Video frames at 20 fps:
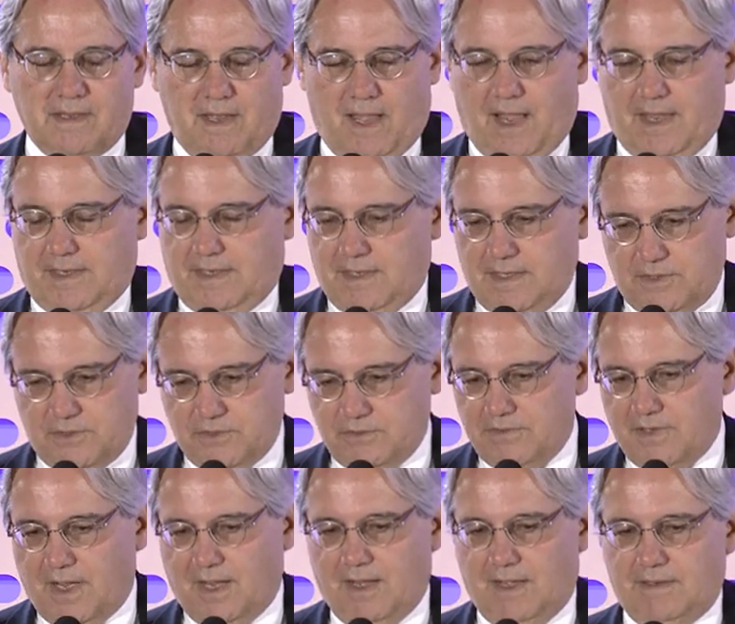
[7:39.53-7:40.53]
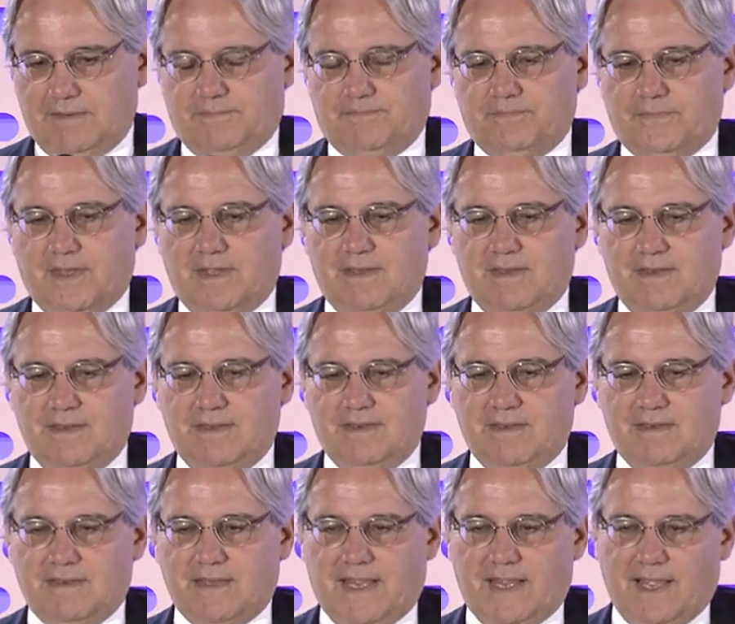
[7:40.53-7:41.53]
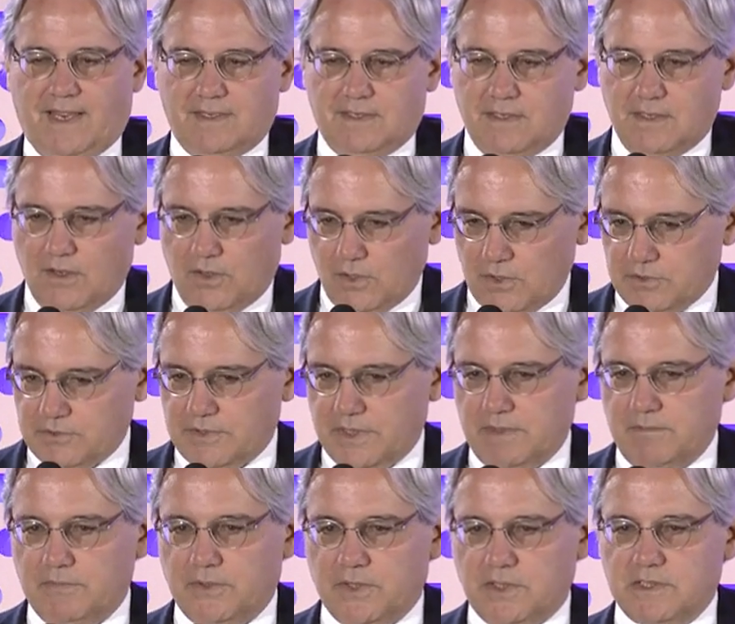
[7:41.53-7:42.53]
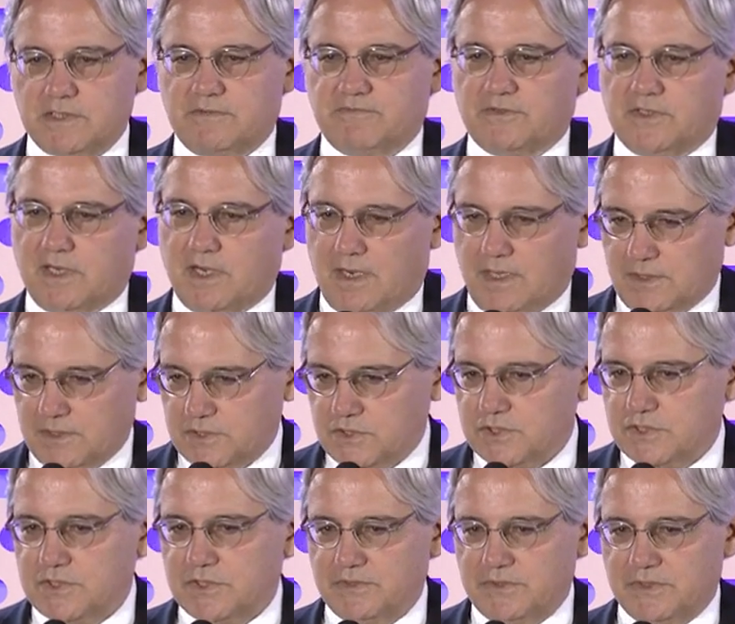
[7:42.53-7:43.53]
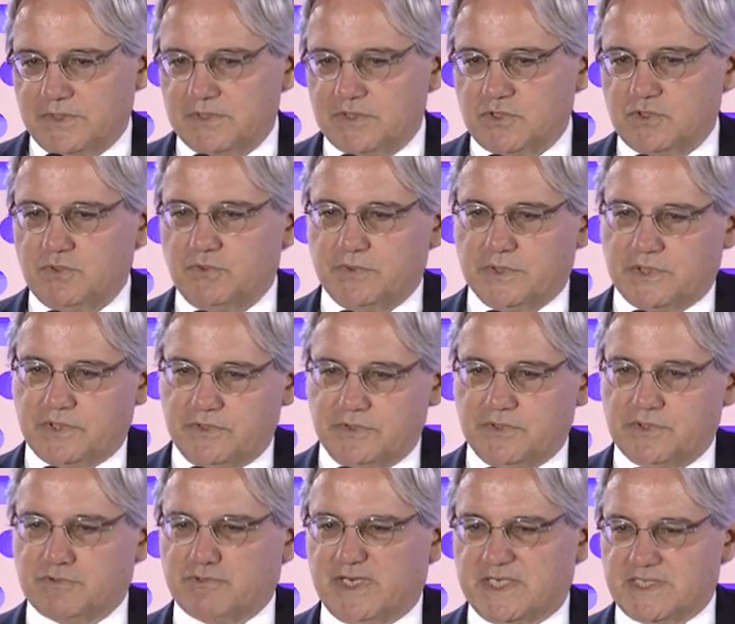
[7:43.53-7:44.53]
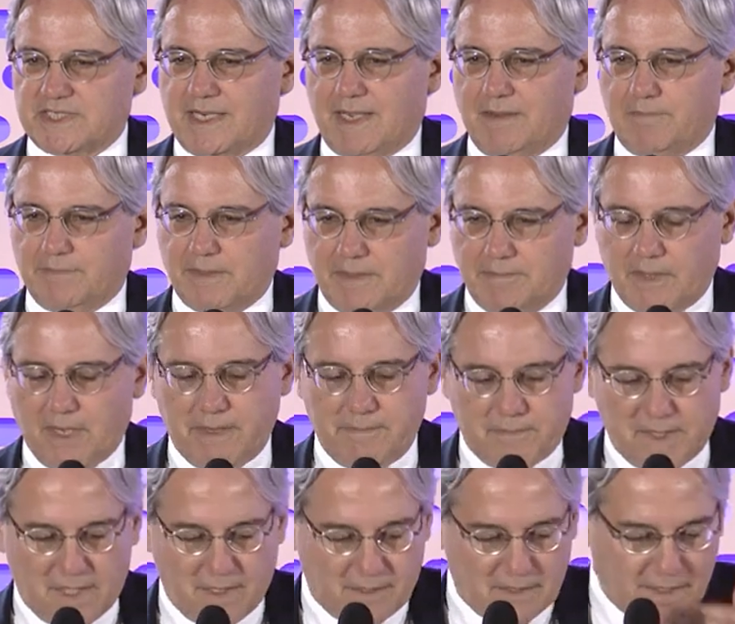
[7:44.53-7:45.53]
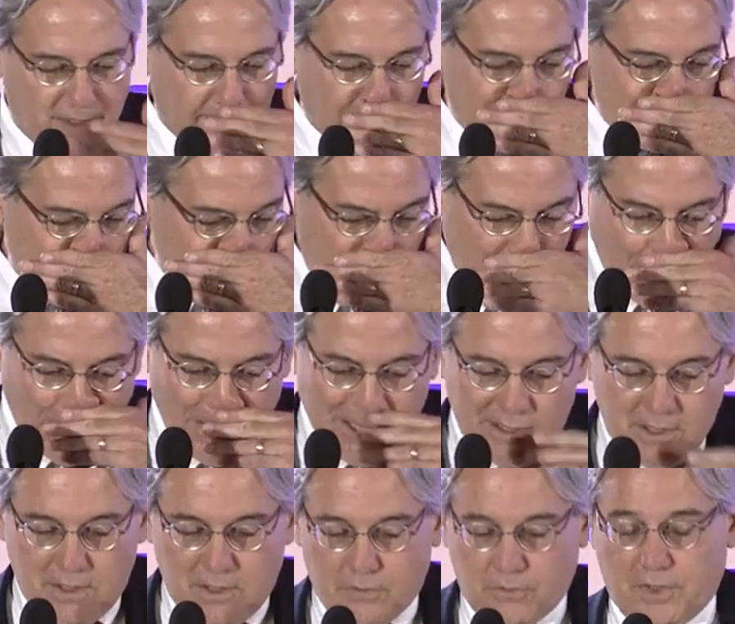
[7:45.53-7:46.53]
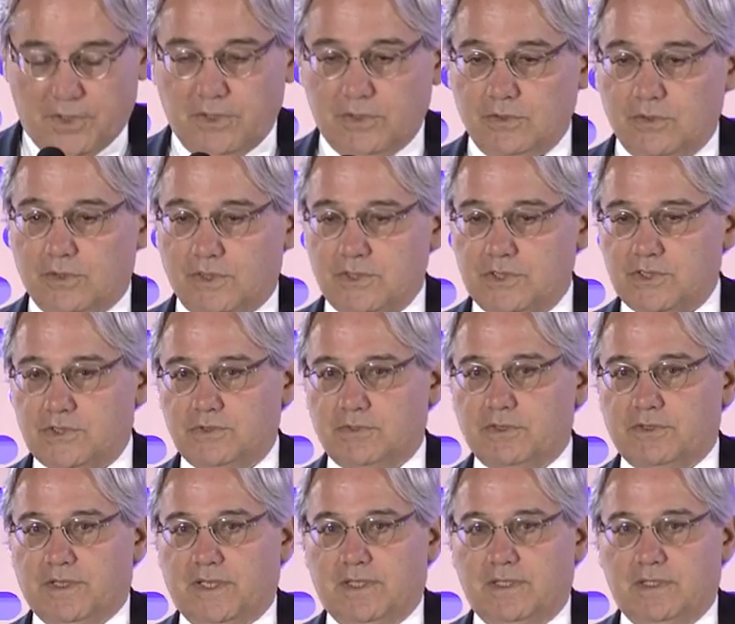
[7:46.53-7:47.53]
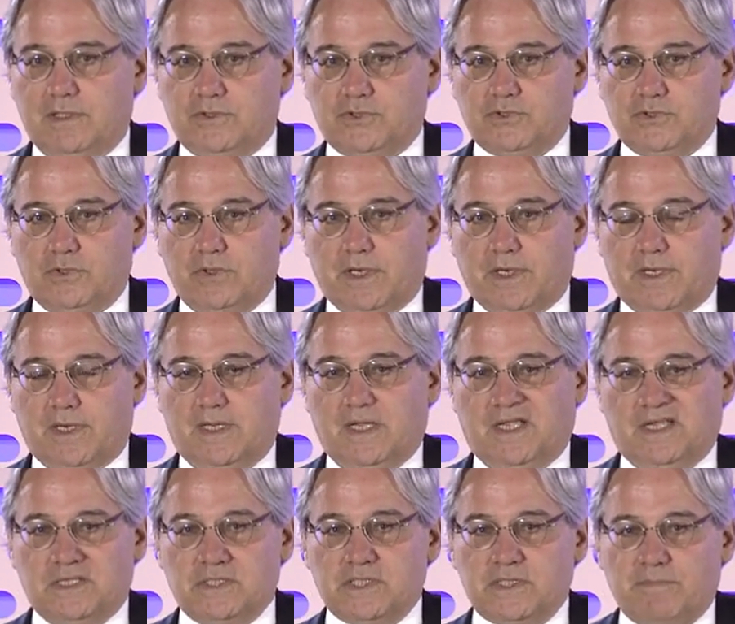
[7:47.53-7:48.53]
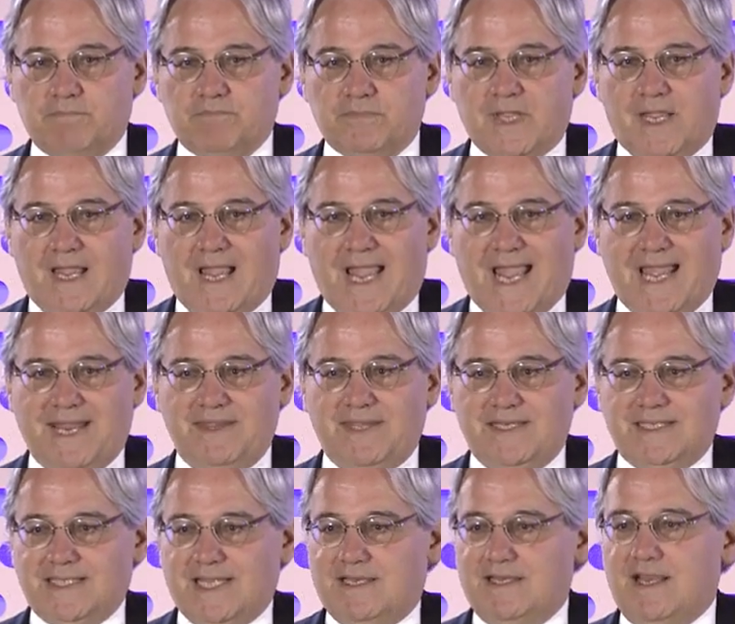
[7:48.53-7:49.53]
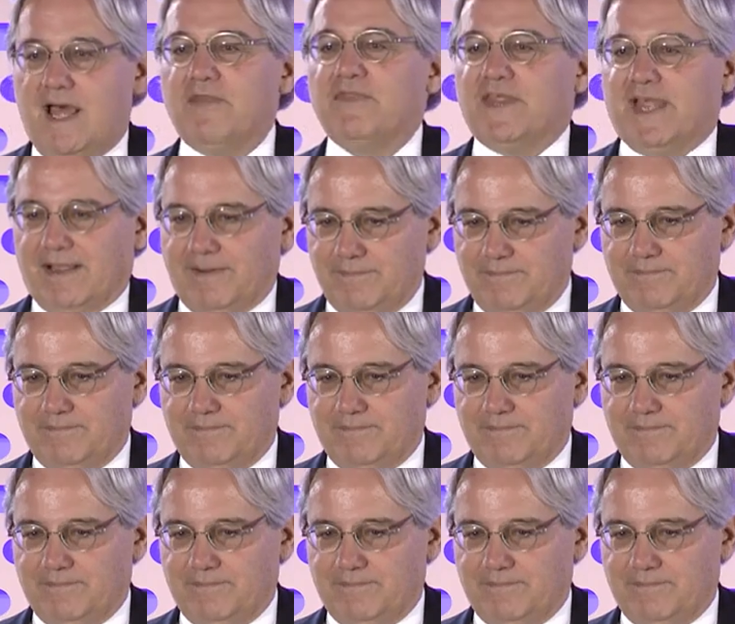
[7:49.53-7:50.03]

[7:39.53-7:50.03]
I kid you not, they had coloring books for college students who were too stressed out by my being there. Well, the long story short is, had they said nothing,